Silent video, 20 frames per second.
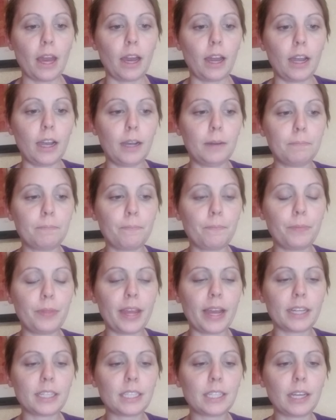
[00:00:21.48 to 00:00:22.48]
Um,
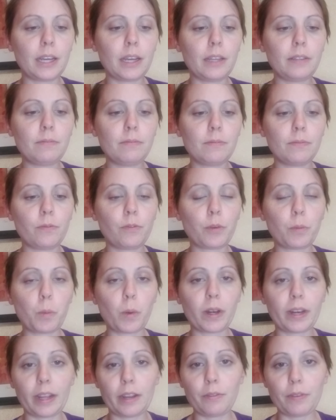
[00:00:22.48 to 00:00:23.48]
NASA, from
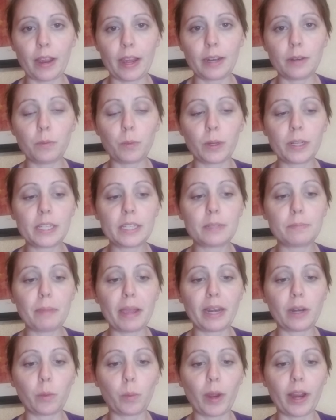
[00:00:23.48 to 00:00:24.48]
what I read, was
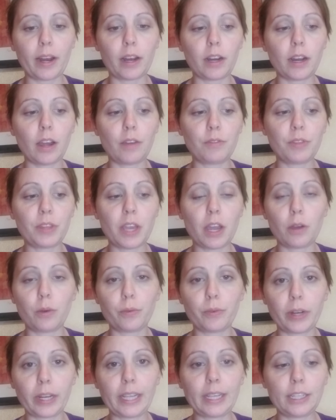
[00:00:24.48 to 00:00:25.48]
made aware of the O
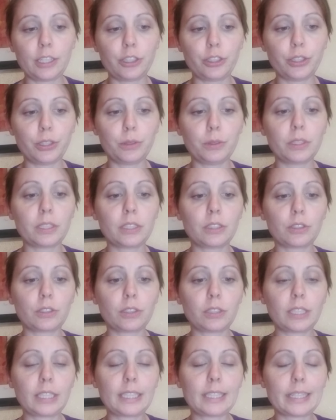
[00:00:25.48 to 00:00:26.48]
ring issues as
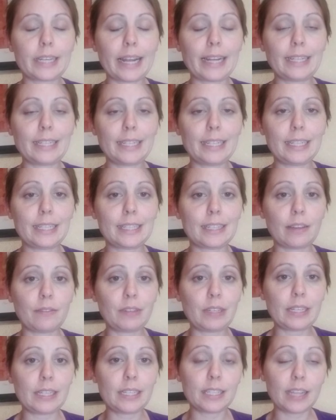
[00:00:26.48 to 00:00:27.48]
early as
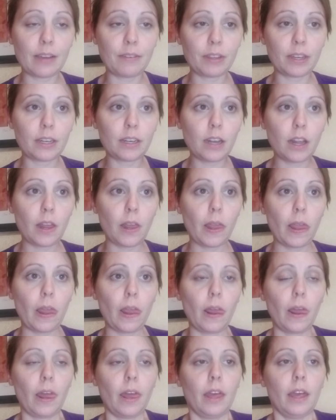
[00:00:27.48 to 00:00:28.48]
1977,
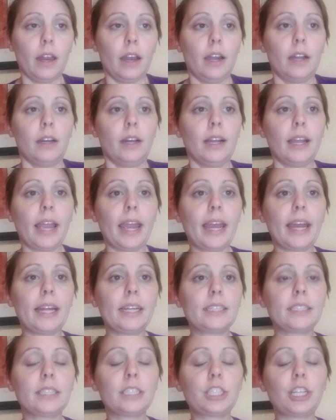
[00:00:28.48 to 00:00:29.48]

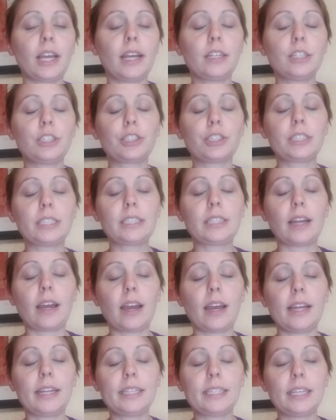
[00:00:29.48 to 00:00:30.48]
and the Challenger did
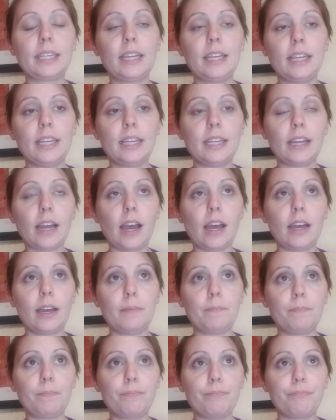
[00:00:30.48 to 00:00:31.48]
not
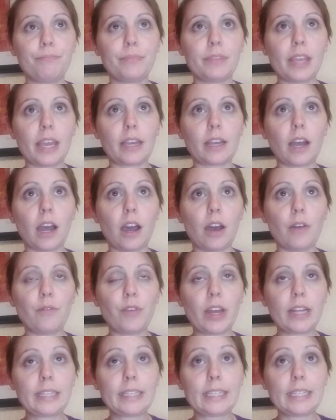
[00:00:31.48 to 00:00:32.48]
um, take off
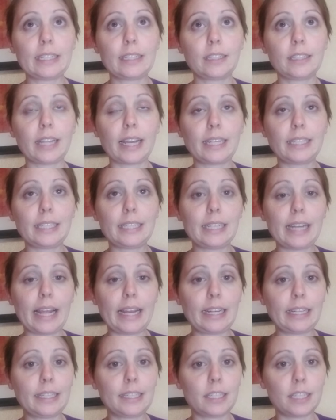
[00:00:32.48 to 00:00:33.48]
until
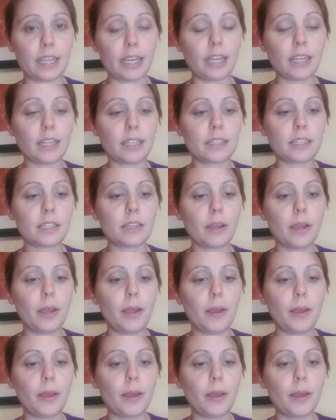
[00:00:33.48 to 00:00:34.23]
1986.